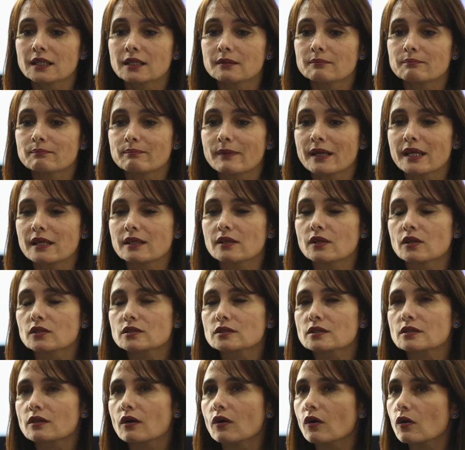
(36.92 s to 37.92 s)
may
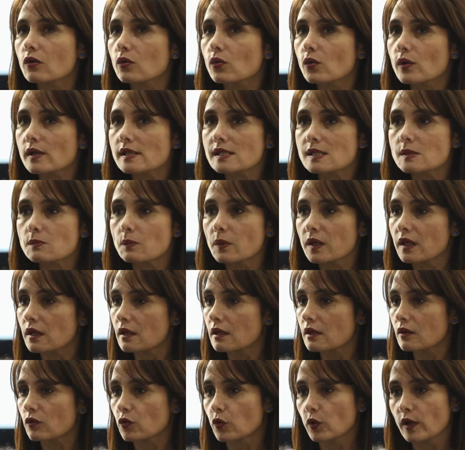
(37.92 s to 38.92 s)
not always
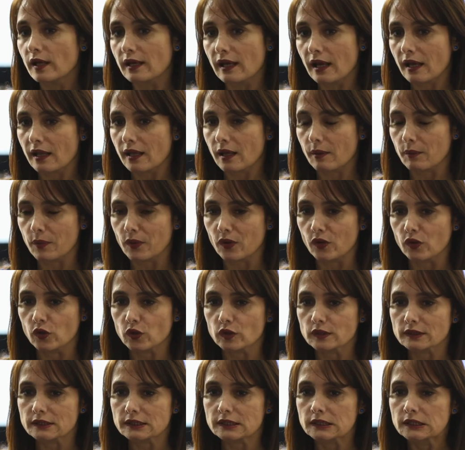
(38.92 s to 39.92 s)
be
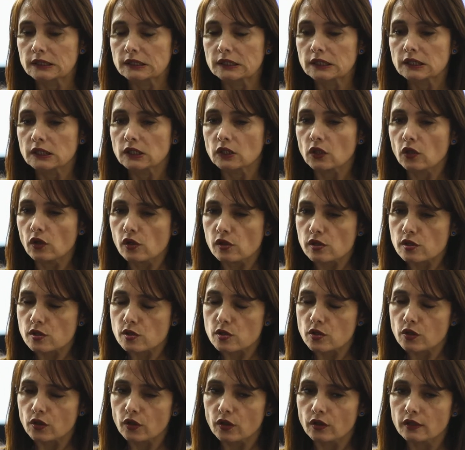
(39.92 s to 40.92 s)
reliable.
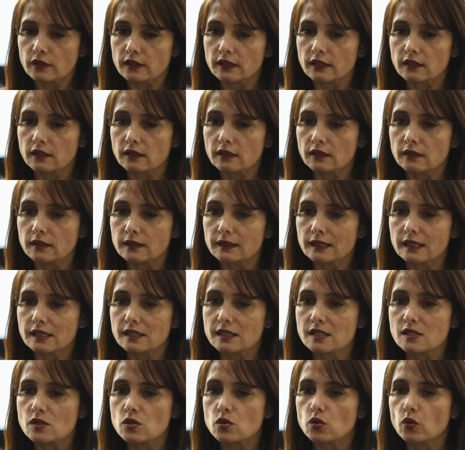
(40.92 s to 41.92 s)
Also, uh,
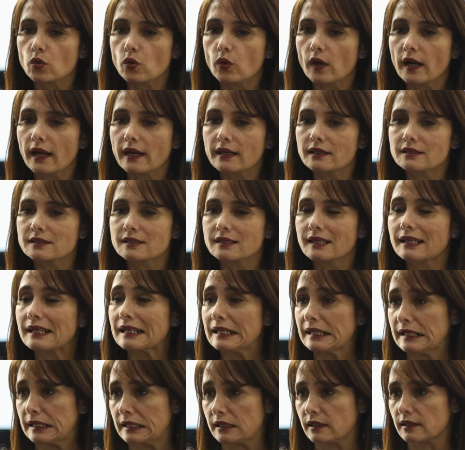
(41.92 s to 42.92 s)
it is quite
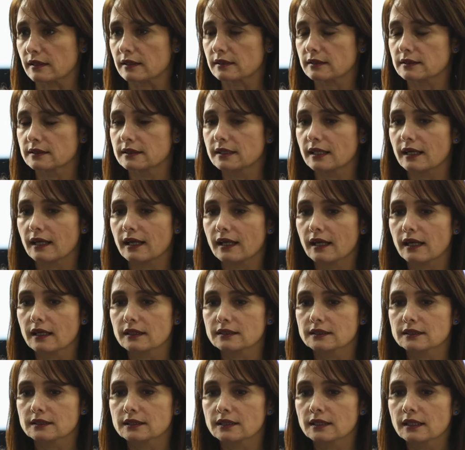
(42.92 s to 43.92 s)
clear
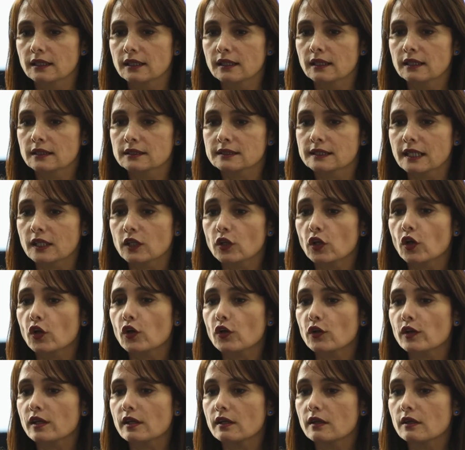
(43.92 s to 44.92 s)
that
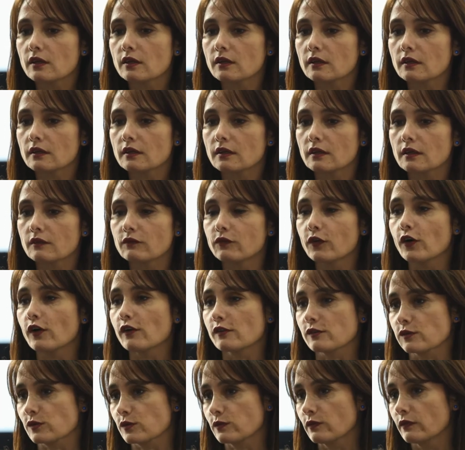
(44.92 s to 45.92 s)
technology
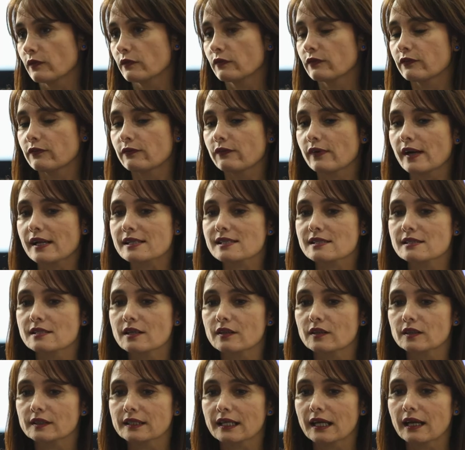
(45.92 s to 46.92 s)
evolves
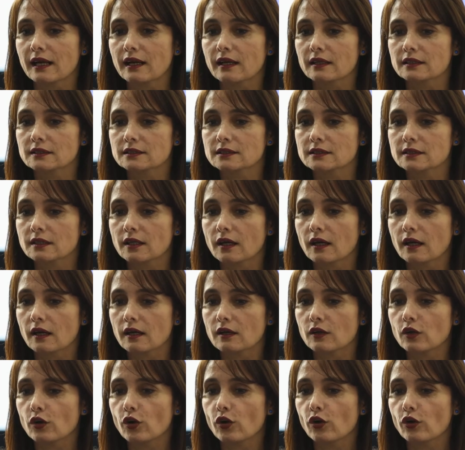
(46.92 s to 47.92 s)
faster than
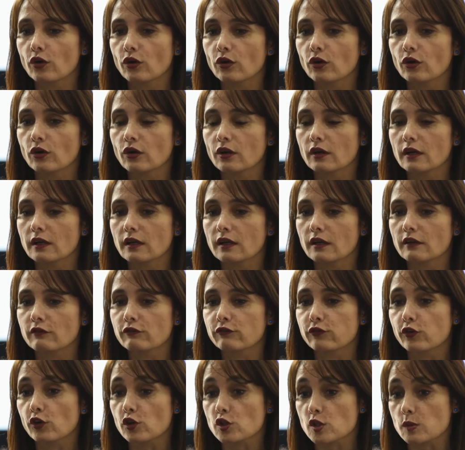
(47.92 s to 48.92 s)
uh, law
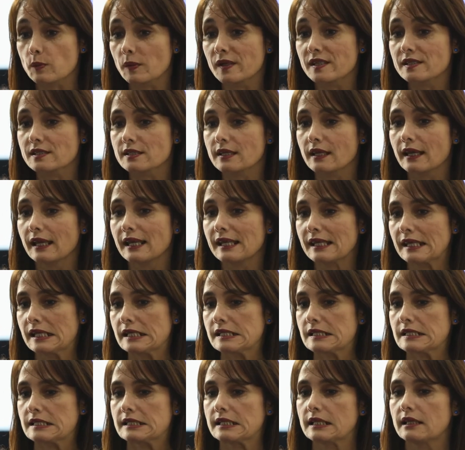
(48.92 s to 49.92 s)
enforcement
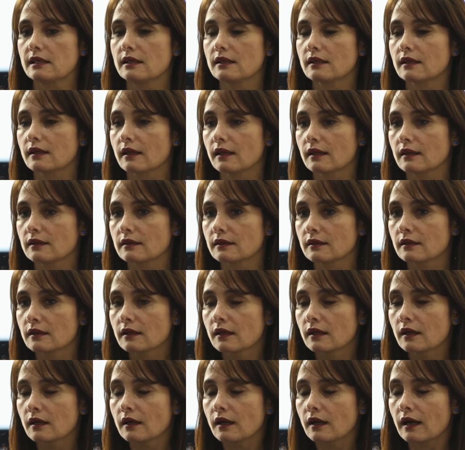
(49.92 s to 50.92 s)
agency can
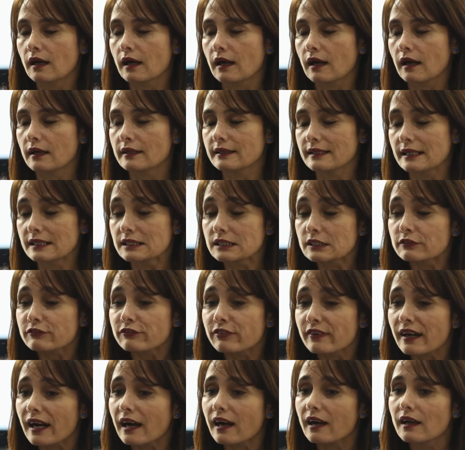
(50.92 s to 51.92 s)

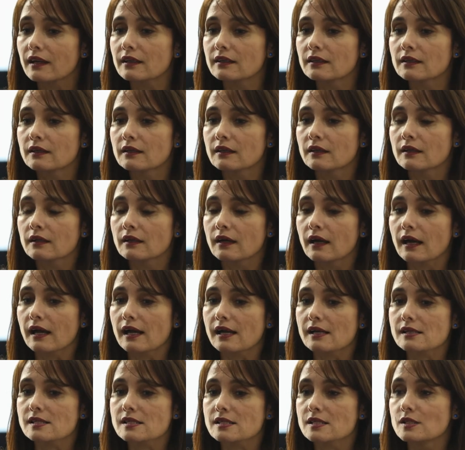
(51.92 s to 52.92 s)
identify
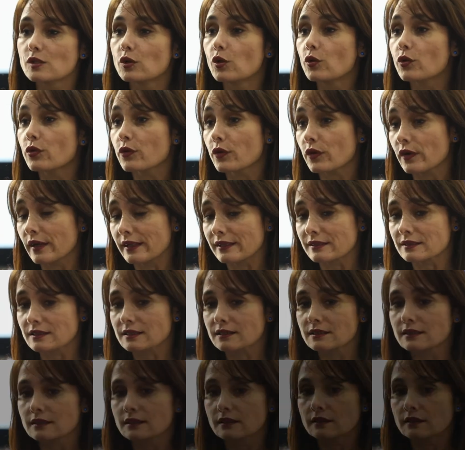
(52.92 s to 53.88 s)
as new trends.